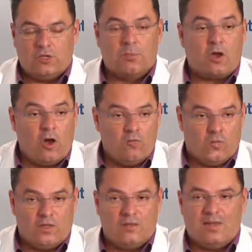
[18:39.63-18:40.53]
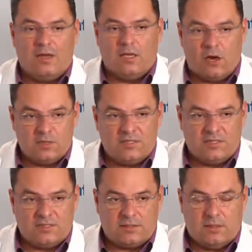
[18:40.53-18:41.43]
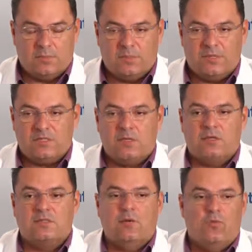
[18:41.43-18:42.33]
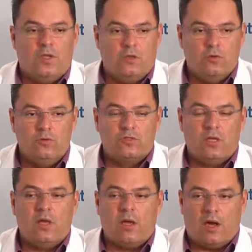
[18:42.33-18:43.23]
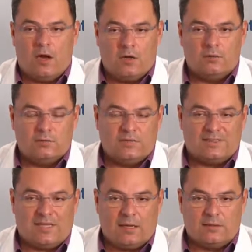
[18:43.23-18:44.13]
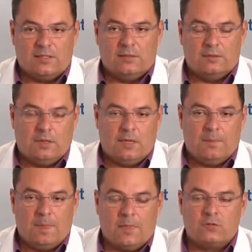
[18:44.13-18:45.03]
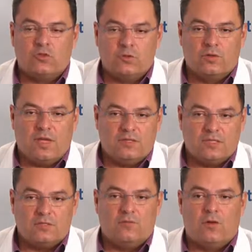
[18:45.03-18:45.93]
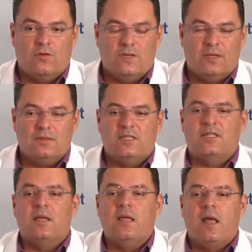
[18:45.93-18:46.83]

So I'm confident that in our system, the PCRs that we use are detecting true cases of COVID-19.